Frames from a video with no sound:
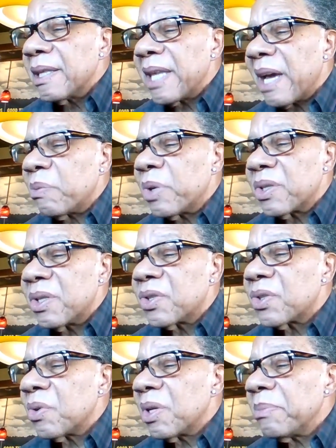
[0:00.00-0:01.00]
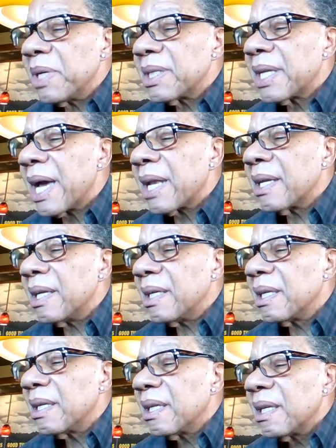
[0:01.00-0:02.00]
That was the street mentality.
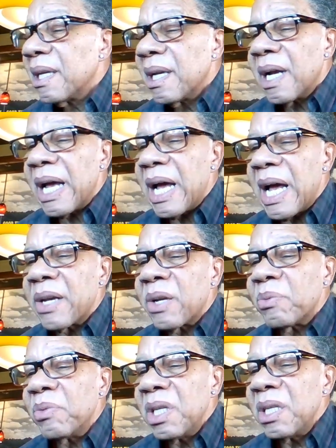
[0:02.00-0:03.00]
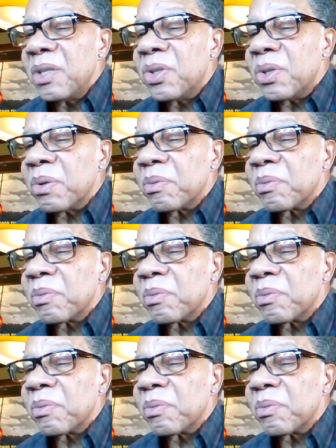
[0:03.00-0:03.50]
I don't need you.